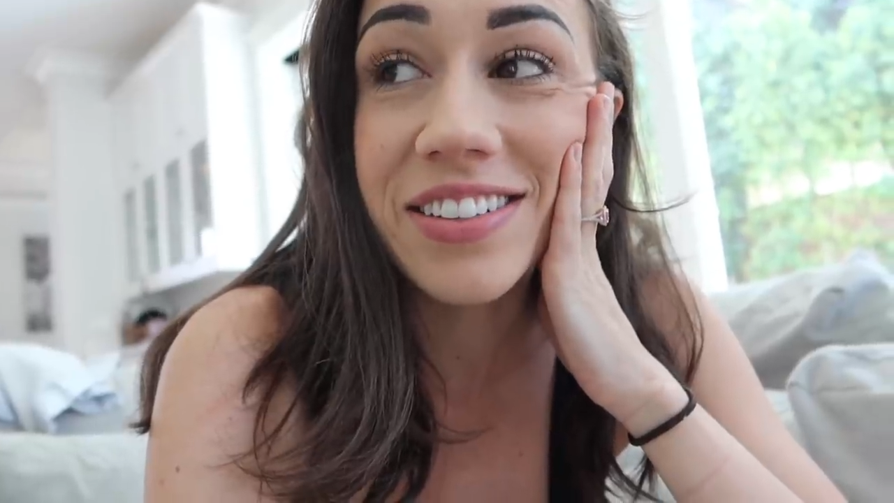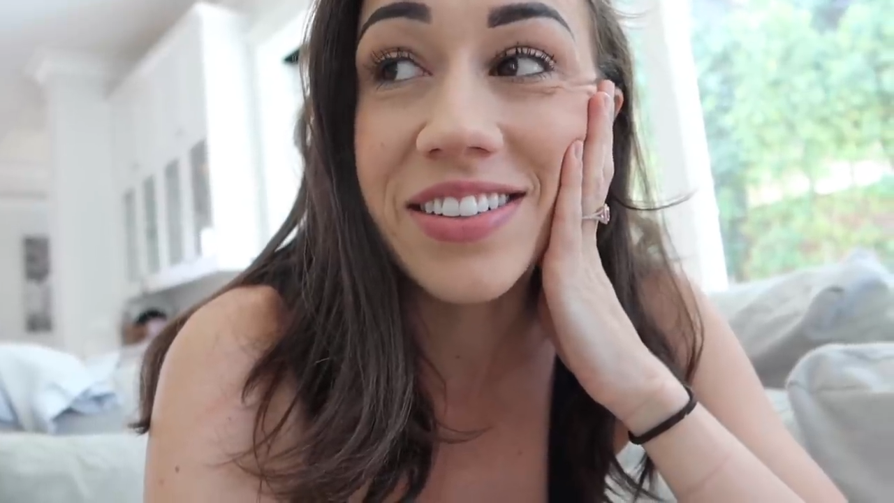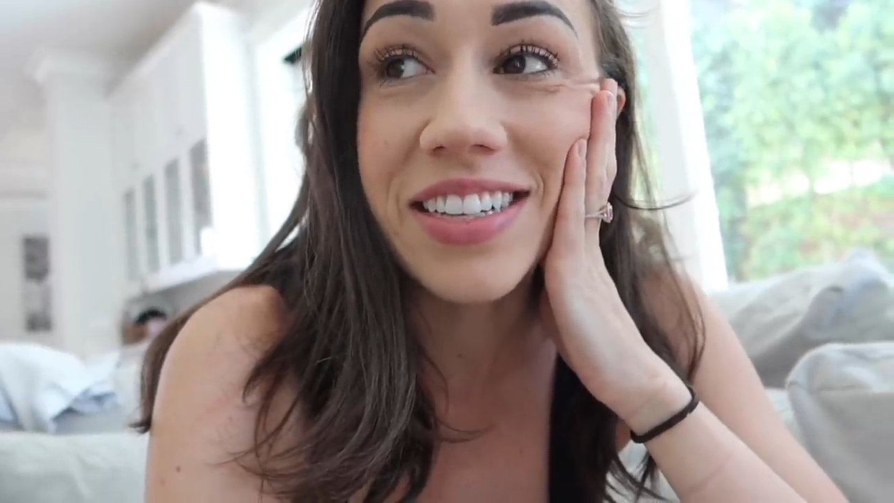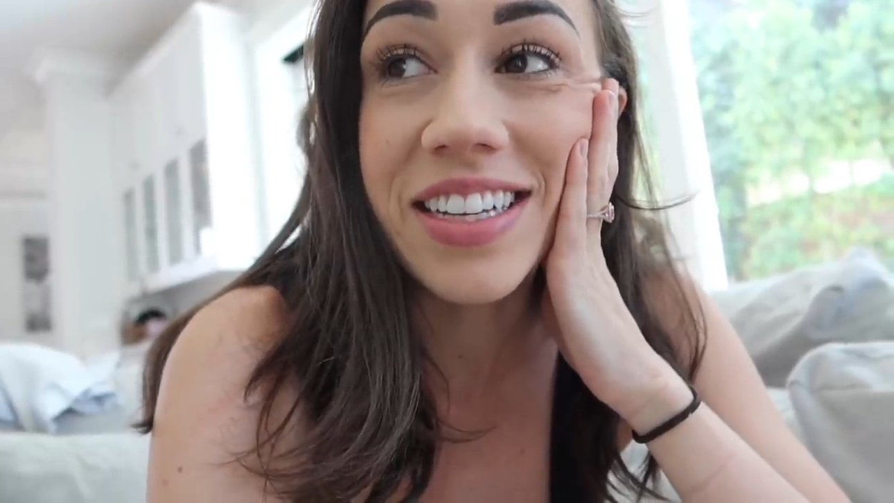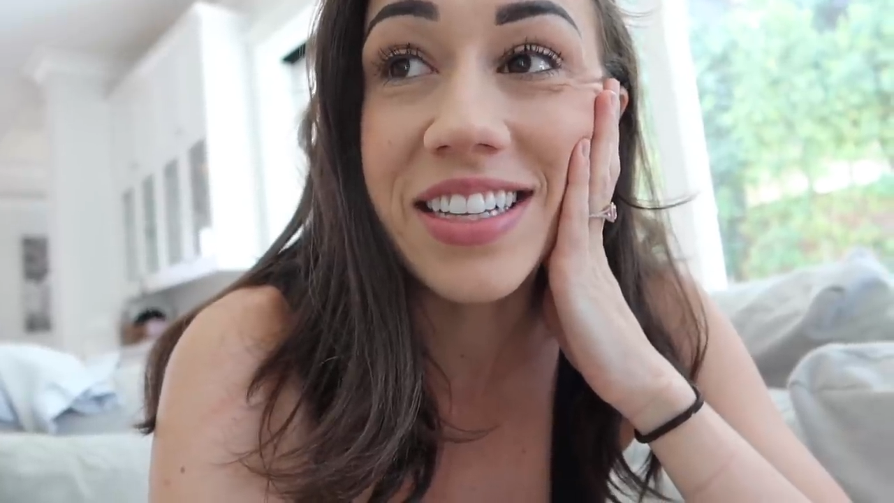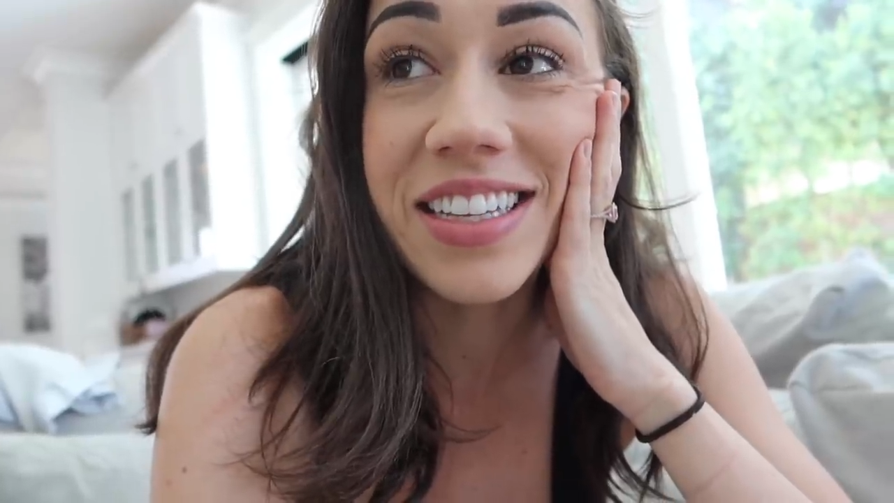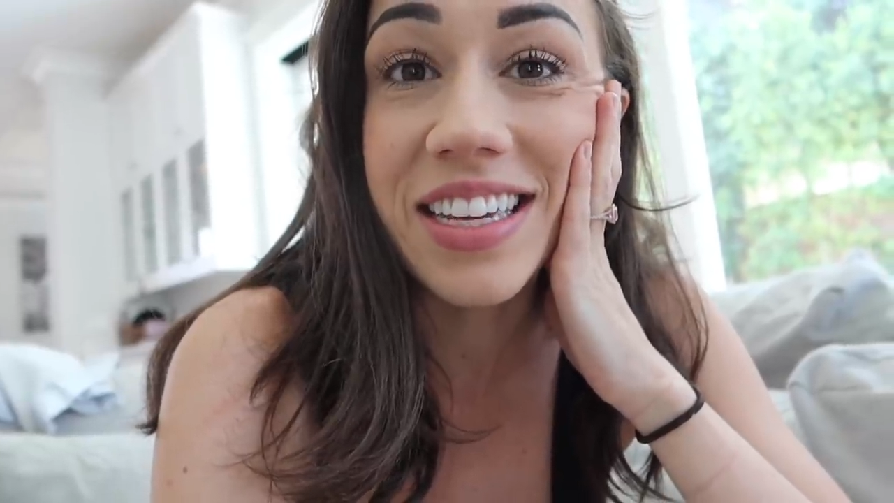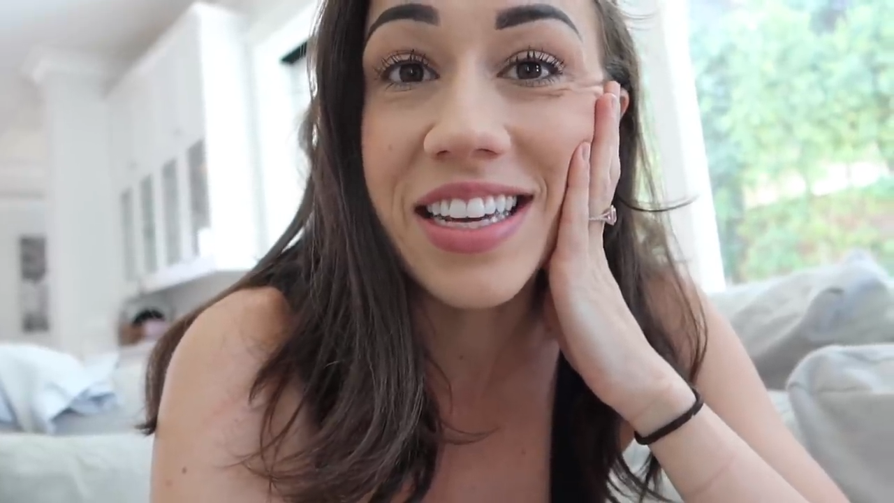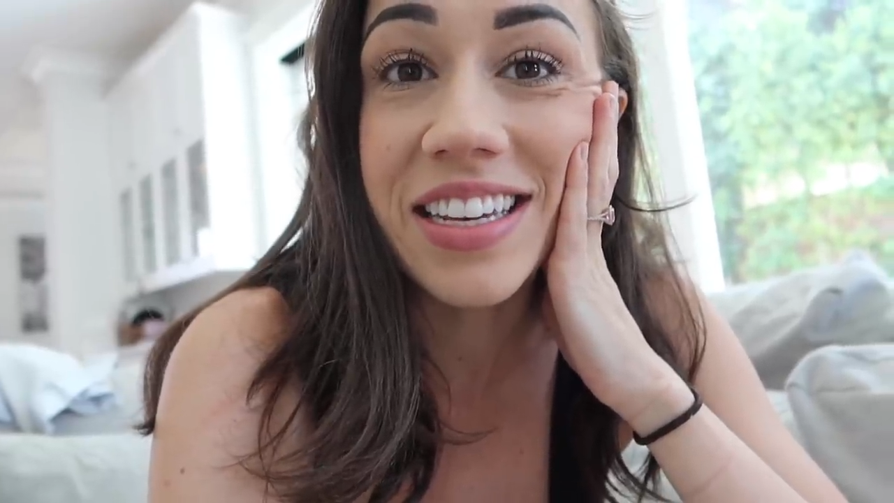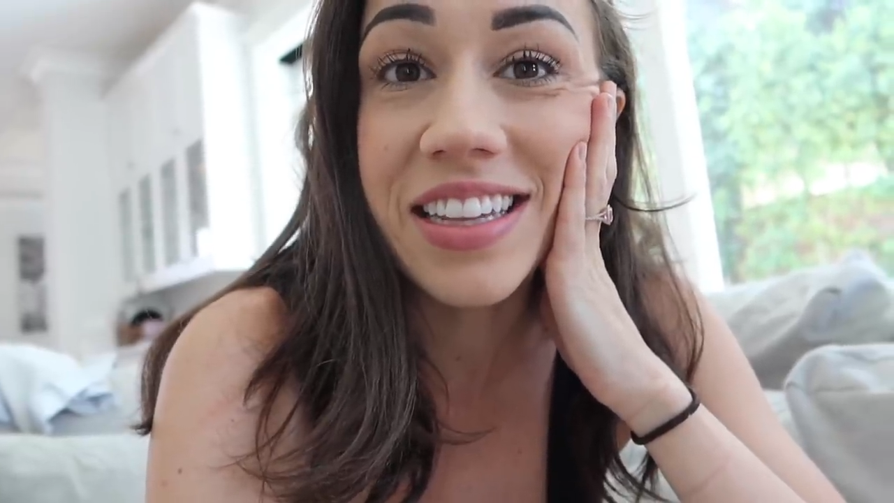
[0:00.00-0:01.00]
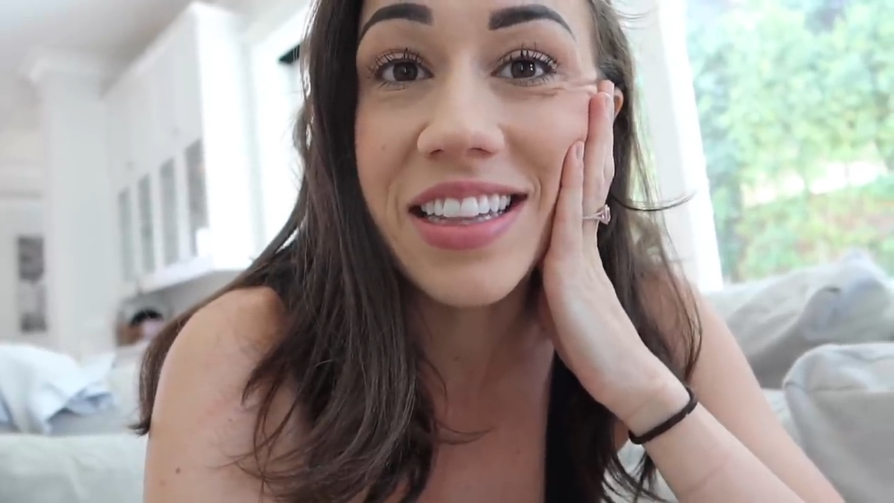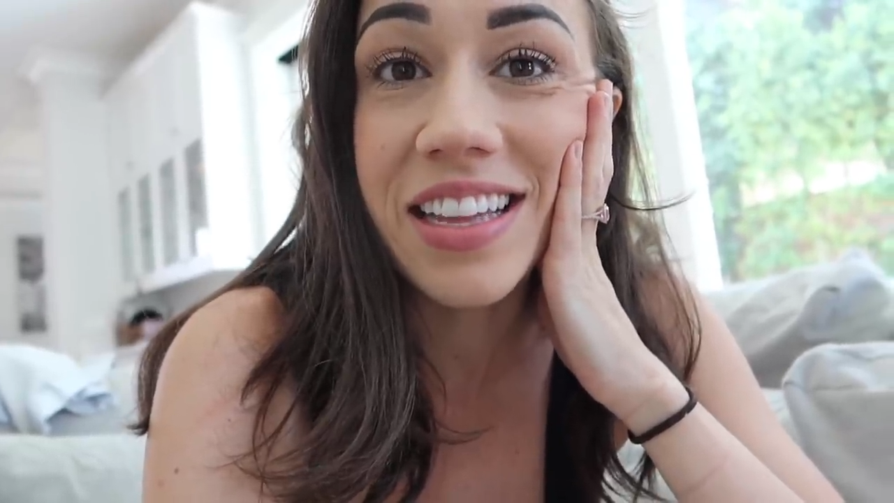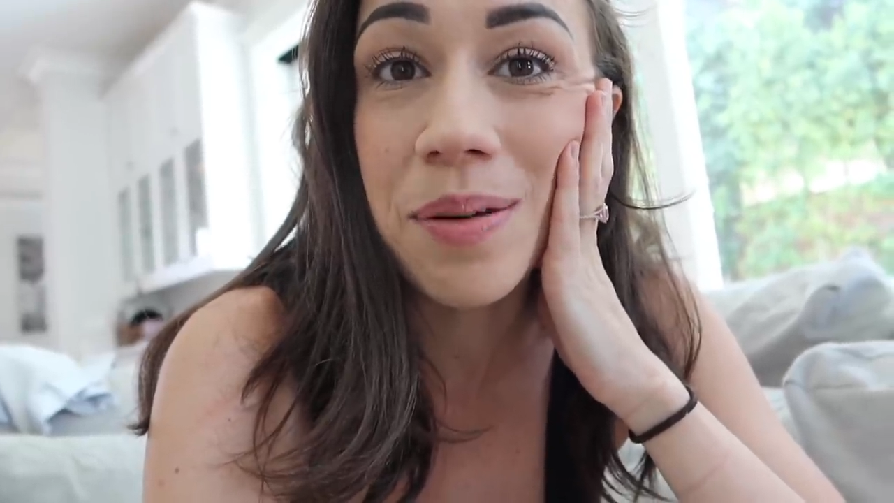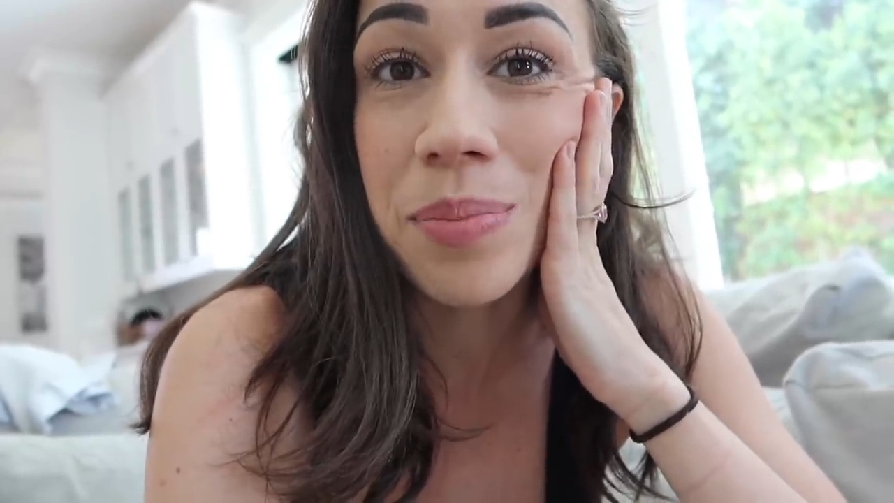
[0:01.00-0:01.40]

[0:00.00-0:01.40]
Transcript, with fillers: who can clean a